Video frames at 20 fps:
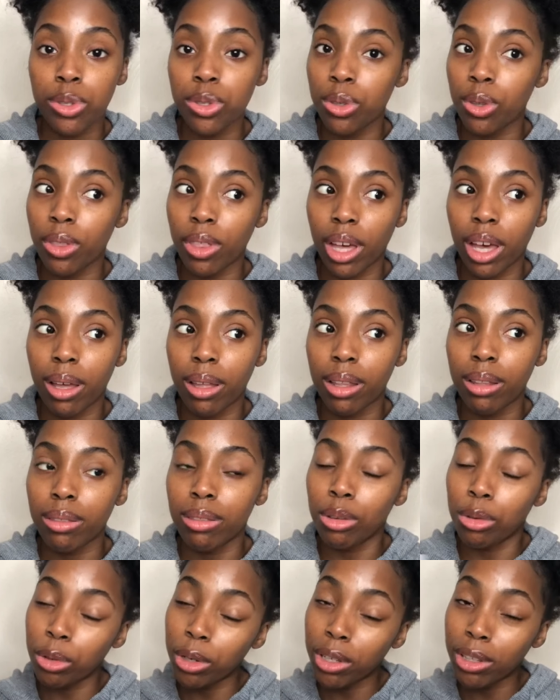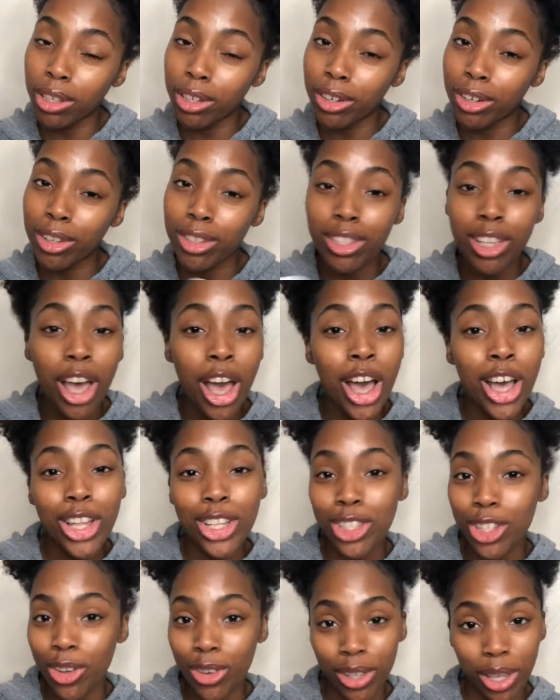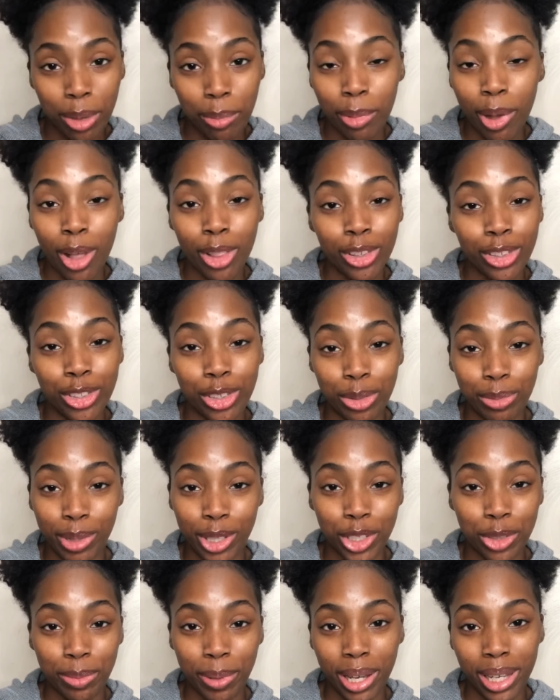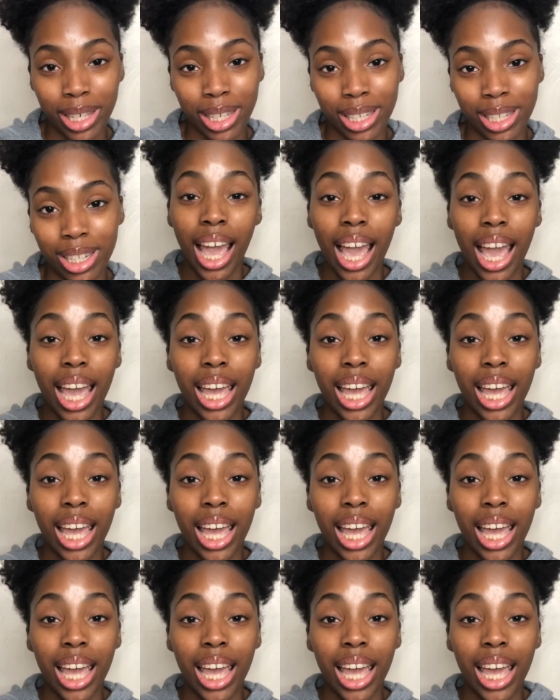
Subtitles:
so that the oily girls don't get bothered too much by it.